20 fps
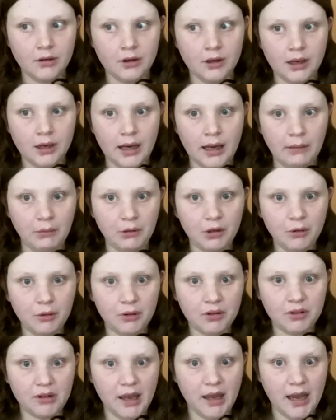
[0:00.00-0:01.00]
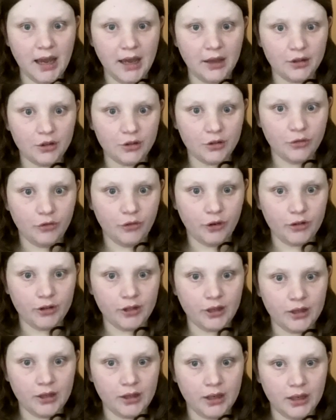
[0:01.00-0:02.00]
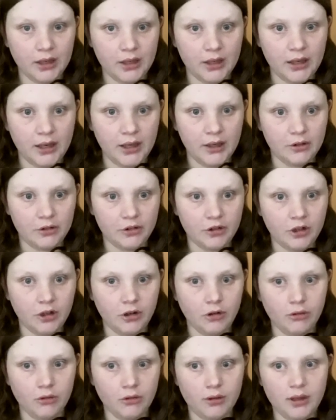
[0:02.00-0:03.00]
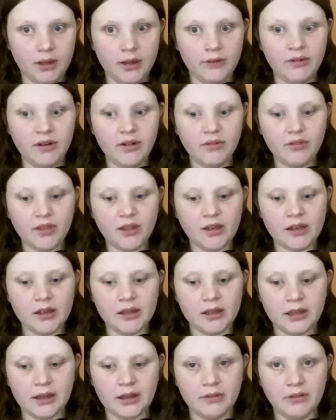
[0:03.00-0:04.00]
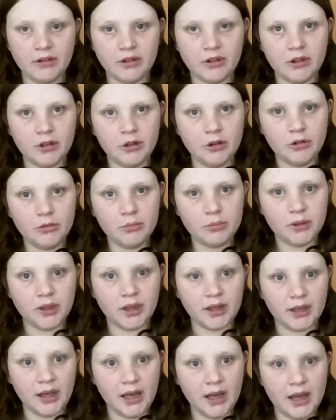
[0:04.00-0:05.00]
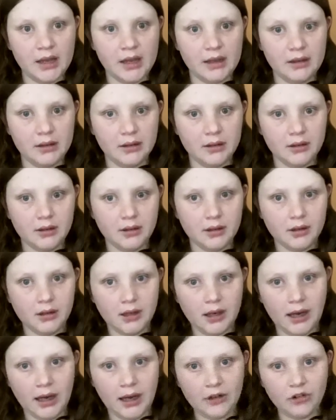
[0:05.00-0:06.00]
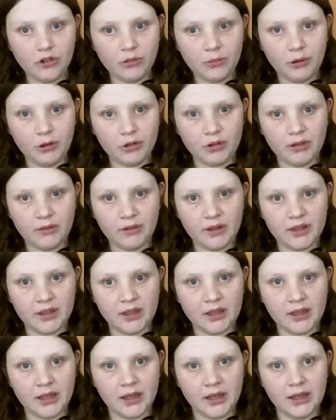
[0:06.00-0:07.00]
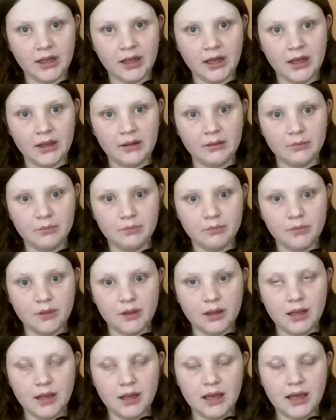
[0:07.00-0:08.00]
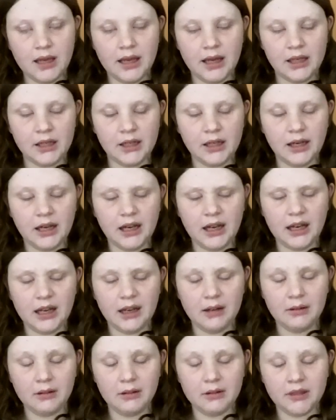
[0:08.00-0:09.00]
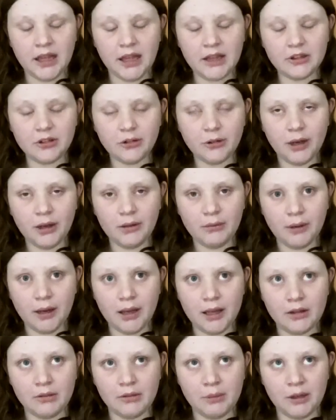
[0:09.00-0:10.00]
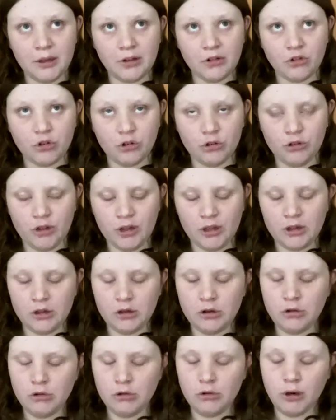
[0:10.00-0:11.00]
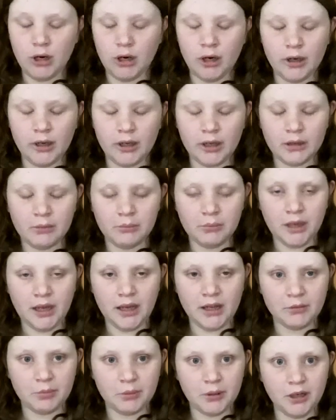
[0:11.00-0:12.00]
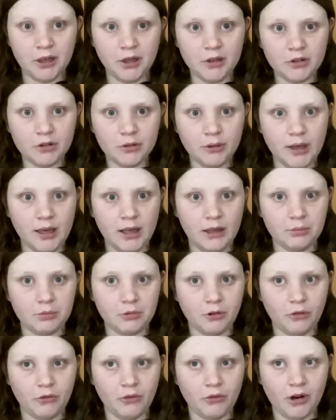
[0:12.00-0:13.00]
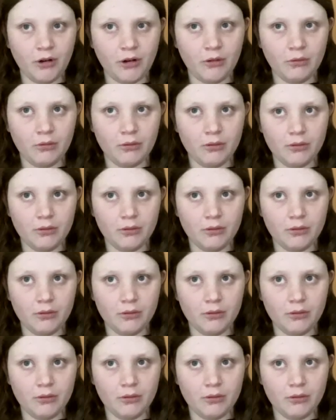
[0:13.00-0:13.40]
I would always ask for a 1099. So even if they didn't give it to you, be like, hey, I be receiving a 1099. And that's a great way to make sure that you are in compliance, but also it helps your firm.